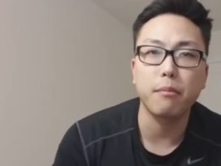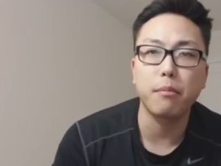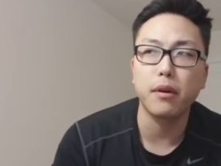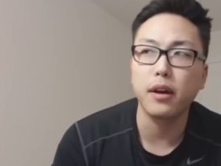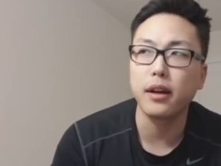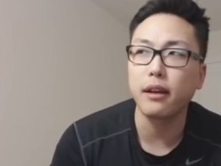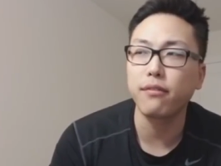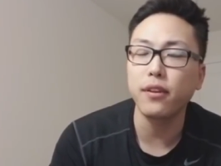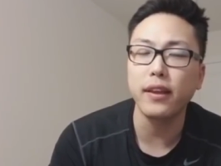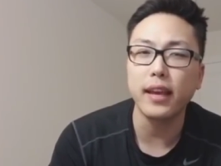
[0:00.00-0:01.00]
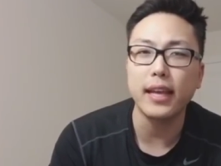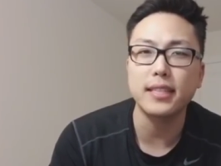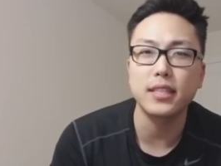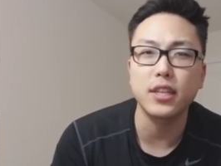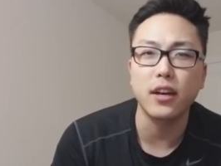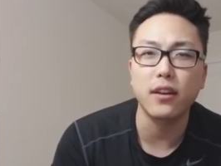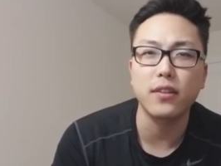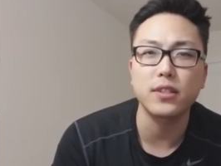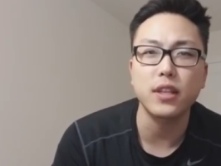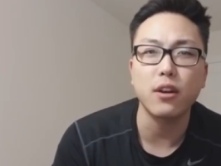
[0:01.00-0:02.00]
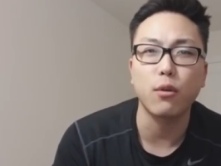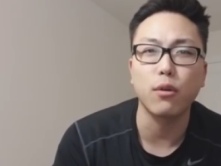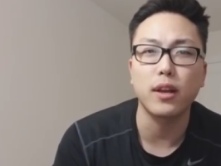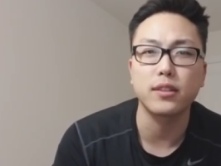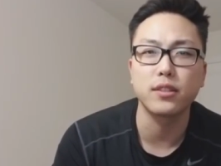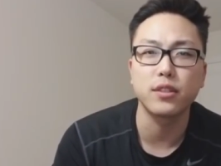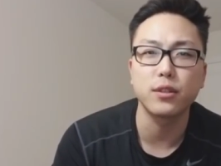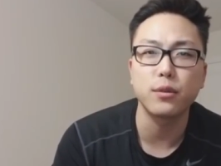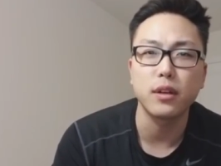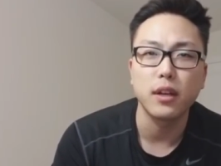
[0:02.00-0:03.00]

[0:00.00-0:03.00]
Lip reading: But I feel like Ensenada, there's not a whole lot to do